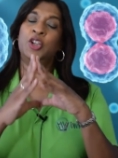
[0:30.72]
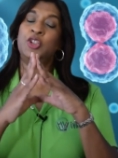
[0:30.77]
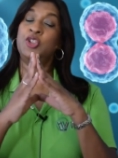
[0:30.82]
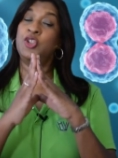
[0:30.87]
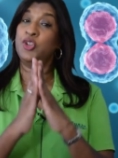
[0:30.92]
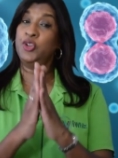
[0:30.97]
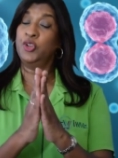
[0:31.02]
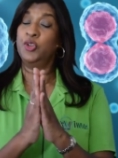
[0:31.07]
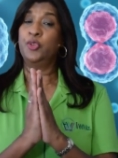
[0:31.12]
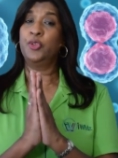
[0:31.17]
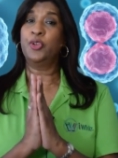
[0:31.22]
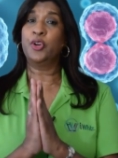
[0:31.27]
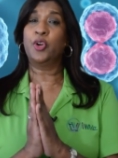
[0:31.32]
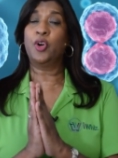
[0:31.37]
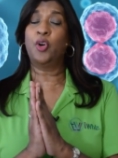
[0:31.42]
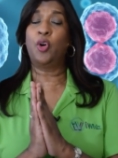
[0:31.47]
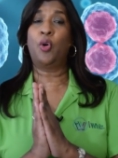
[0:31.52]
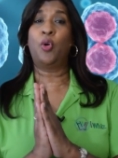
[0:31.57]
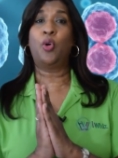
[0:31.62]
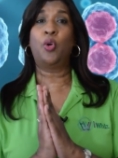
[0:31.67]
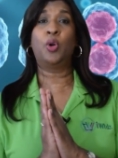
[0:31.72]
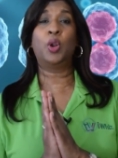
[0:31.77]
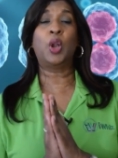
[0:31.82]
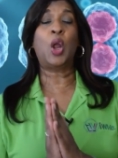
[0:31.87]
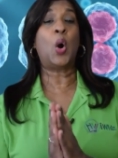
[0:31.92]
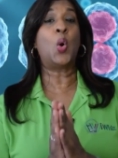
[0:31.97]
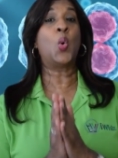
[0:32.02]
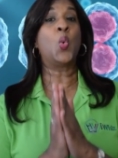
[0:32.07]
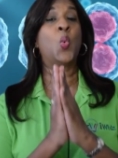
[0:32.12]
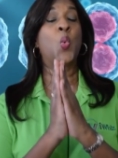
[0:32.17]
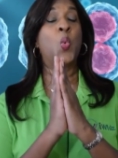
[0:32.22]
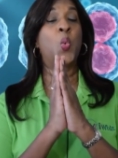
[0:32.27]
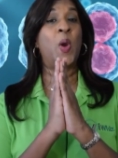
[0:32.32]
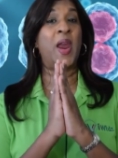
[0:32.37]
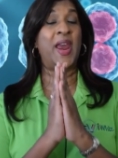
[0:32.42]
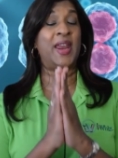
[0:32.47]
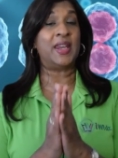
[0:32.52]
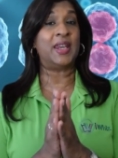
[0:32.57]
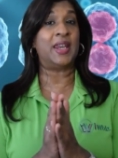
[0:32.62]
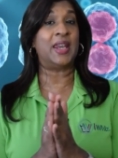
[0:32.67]
Do you recall
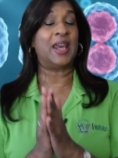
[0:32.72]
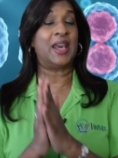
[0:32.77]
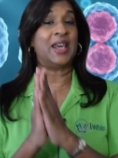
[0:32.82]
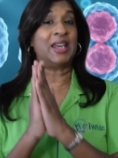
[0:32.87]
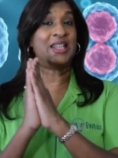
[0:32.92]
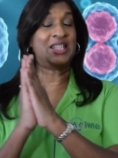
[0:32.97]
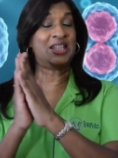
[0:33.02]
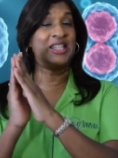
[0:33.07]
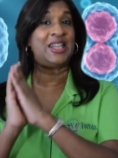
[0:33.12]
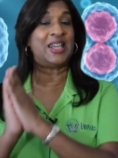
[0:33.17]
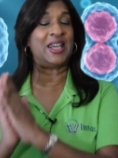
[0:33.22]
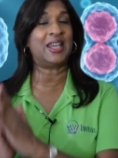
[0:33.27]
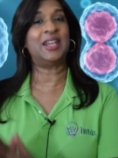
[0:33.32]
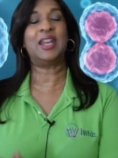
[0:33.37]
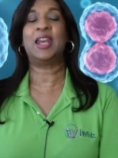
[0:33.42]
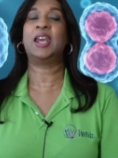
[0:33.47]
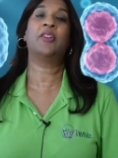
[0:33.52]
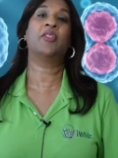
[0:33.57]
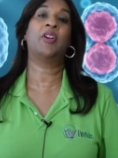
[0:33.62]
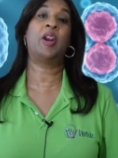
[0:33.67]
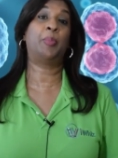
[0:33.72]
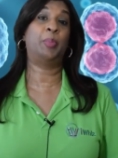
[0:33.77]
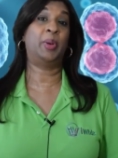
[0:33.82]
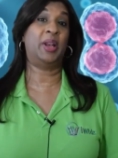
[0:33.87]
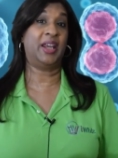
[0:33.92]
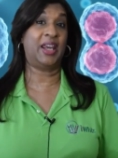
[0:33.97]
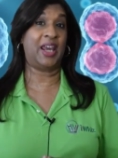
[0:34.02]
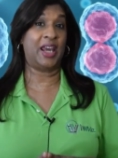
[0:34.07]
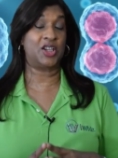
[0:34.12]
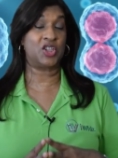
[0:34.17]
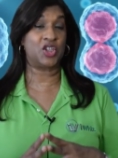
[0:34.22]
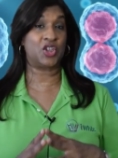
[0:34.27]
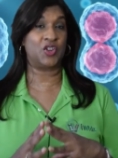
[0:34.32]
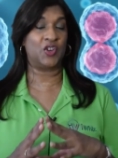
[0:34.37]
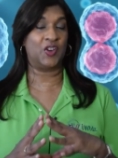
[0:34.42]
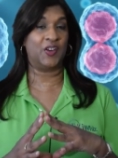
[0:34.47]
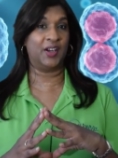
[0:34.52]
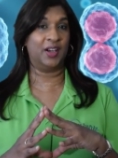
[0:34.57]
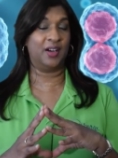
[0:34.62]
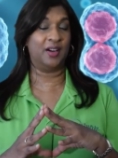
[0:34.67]
when DNA replication
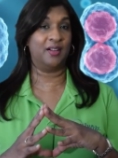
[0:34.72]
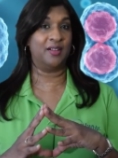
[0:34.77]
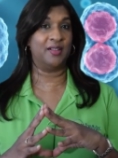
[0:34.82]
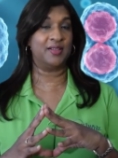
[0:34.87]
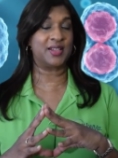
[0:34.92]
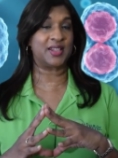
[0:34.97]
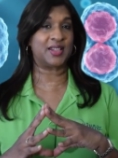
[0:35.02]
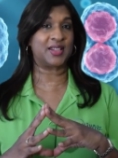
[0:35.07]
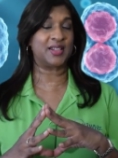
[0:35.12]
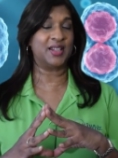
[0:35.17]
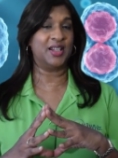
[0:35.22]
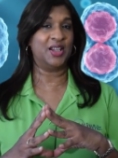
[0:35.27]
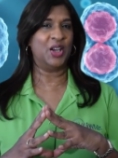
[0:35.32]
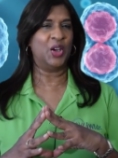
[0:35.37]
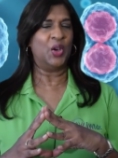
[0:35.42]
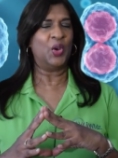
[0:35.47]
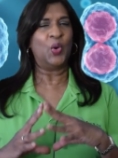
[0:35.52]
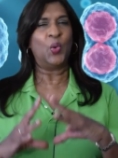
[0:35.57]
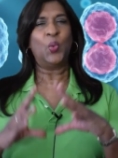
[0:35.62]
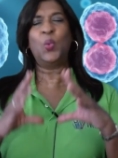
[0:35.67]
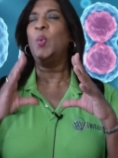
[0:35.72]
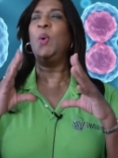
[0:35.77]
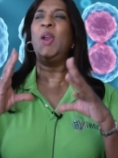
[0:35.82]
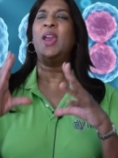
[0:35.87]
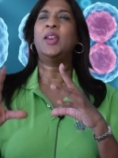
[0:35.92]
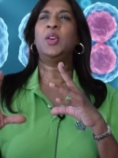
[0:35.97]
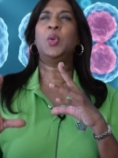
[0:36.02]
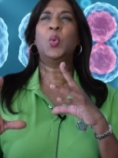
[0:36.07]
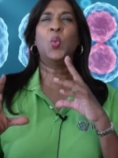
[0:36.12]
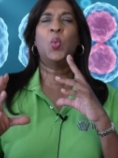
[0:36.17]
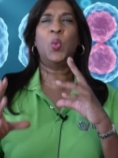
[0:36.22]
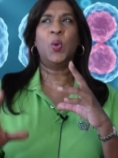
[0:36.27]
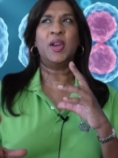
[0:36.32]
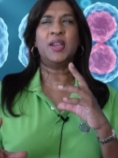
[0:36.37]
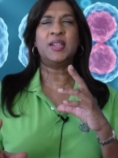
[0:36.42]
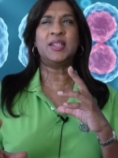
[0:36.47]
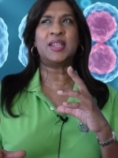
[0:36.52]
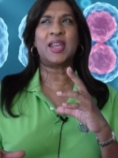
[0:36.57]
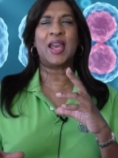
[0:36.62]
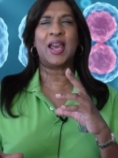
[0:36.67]
occurs? When
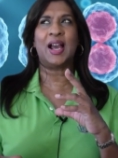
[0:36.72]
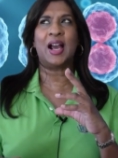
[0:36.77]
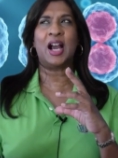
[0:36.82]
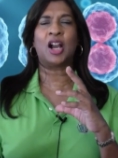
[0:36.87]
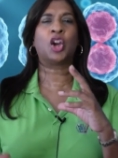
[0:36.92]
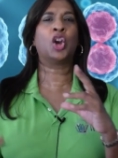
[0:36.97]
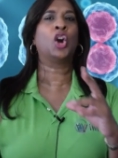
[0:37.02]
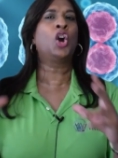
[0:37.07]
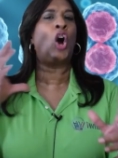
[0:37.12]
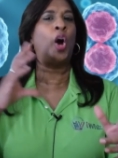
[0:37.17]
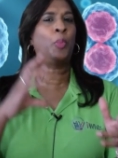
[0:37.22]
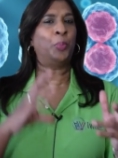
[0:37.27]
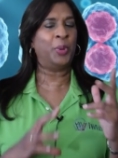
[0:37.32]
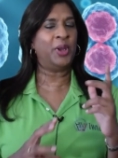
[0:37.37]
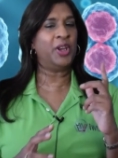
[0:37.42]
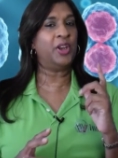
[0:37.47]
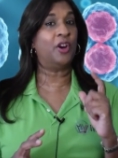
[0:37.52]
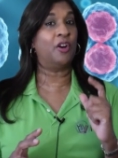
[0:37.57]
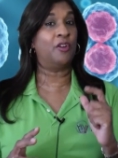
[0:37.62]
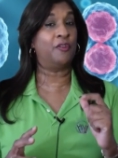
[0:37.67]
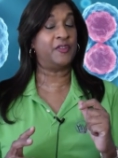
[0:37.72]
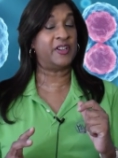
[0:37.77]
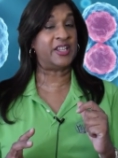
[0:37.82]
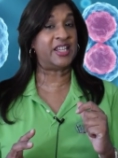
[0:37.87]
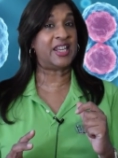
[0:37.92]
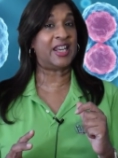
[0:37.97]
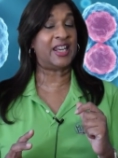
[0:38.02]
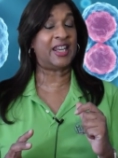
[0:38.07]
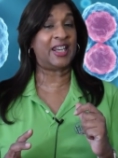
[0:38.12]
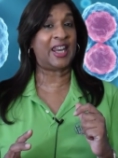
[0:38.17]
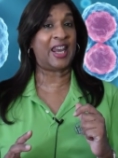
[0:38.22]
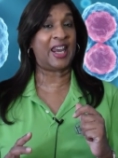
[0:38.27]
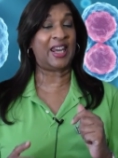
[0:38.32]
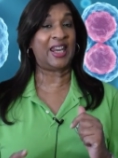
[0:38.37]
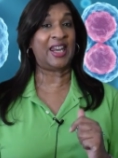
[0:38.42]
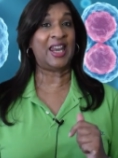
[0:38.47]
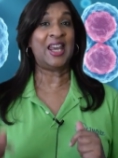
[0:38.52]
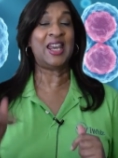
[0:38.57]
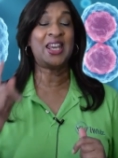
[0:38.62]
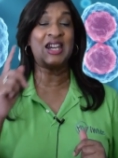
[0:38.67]
would a copy of
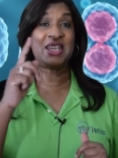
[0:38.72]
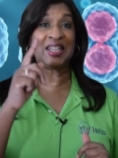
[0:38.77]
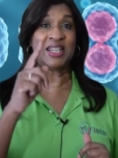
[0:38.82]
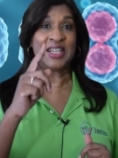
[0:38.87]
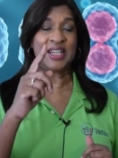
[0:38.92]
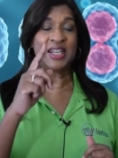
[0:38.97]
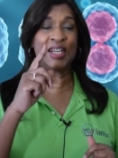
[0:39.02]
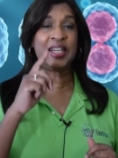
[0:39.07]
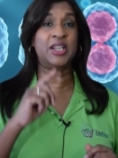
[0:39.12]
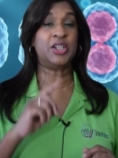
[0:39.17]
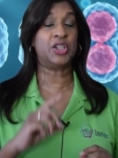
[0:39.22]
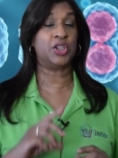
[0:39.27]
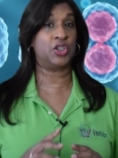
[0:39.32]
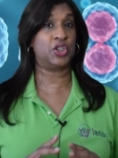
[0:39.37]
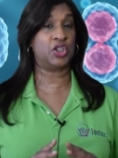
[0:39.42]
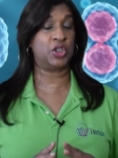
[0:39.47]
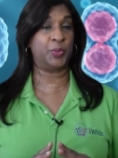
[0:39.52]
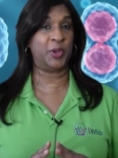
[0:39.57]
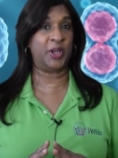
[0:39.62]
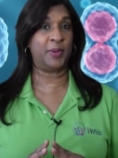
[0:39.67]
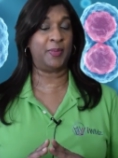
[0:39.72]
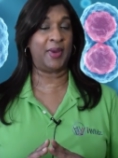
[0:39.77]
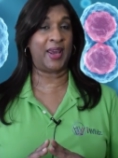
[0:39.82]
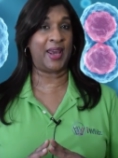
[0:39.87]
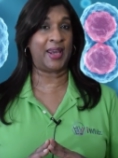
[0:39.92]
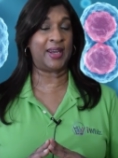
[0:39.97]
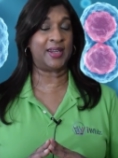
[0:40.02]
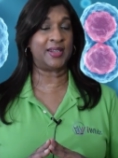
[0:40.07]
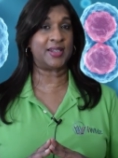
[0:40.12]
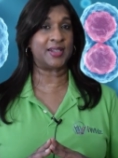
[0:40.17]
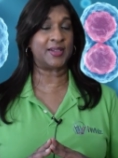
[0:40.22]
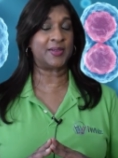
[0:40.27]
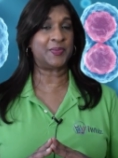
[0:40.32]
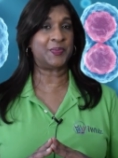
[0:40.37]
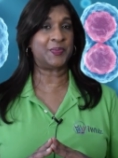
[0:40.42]
DNA need to be made?